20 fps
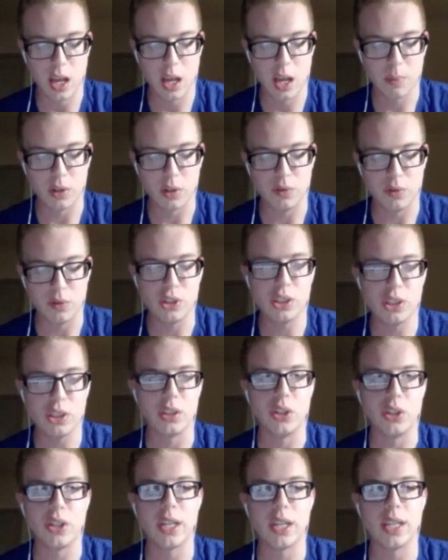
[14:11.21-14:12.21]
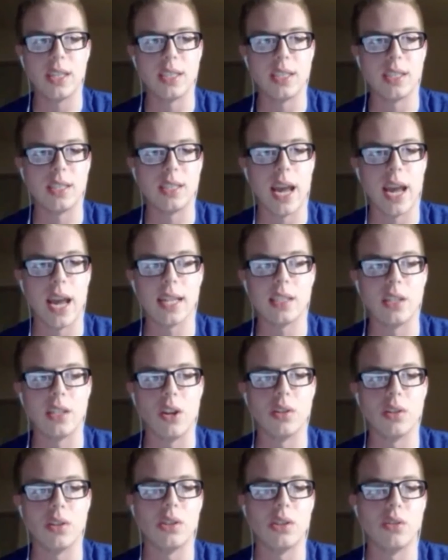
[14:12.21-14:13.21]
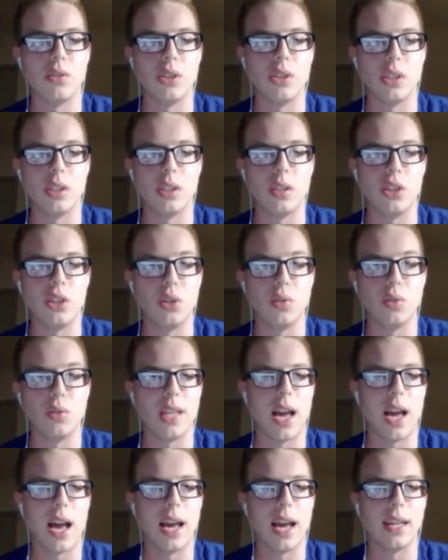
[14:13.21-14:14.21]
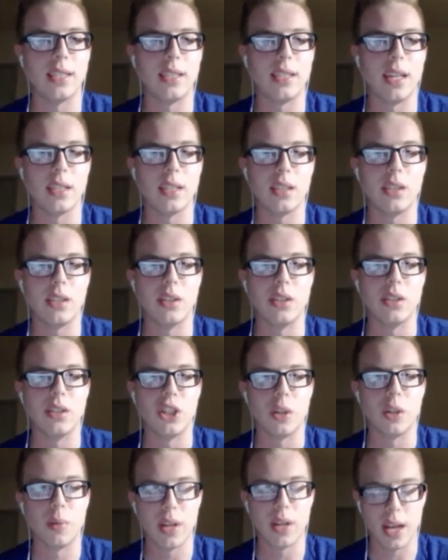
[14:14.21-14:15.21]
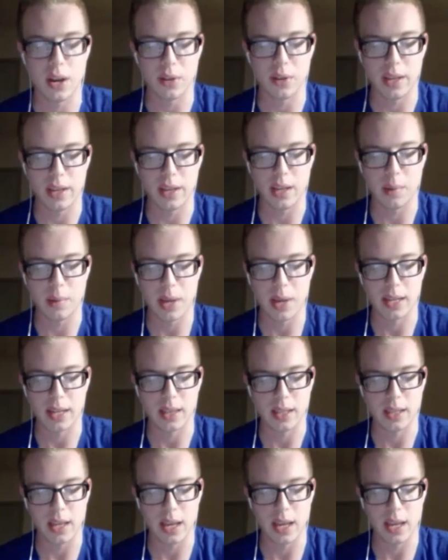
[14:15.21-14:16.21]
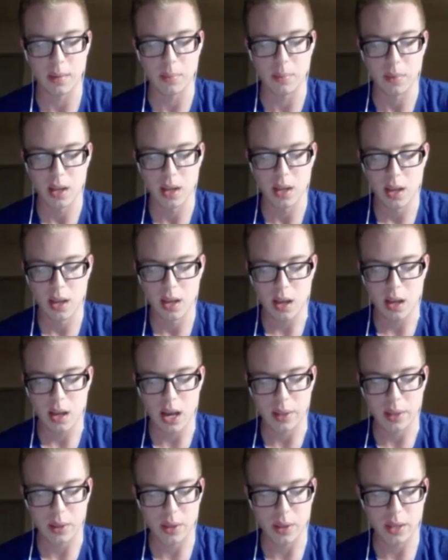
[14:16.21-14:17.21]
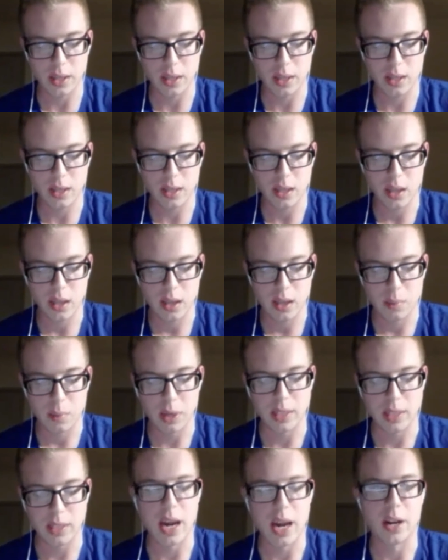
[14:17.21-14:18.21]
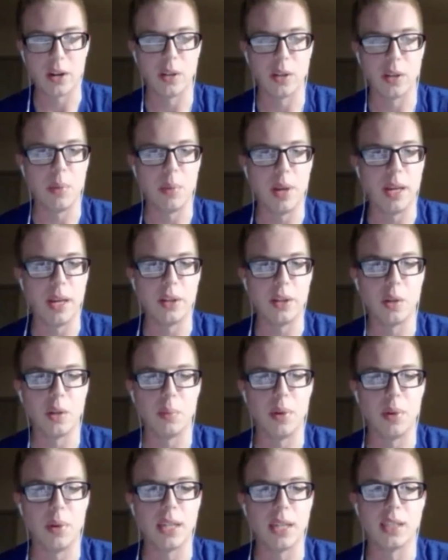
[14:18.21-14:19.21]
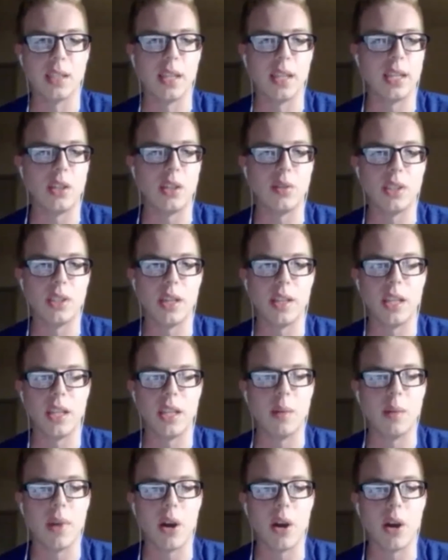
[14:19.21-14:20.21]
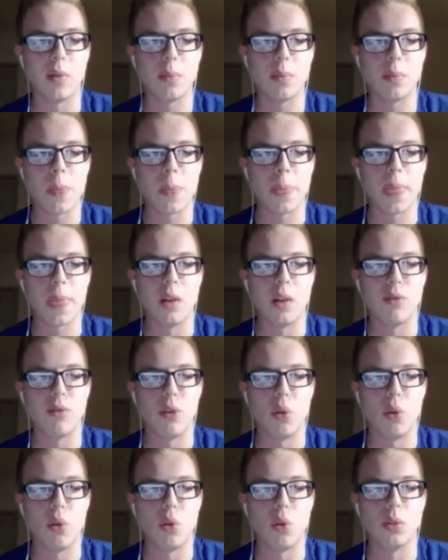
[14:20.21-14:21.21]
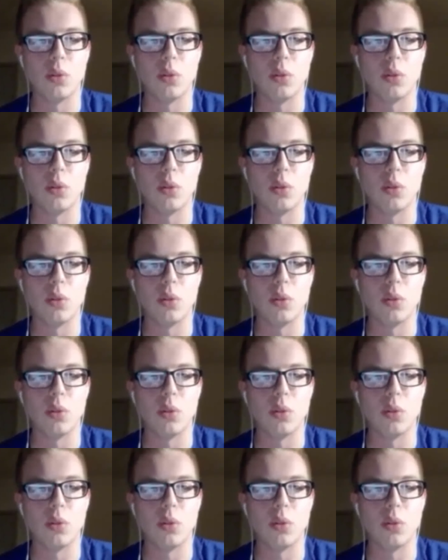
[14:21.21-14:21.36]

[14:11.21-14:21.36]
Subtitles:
but if you just look at the stats and also just use the eye test to determine how they impact the game, I think McDonald and Bailey are the best. And like you said, the amount of holes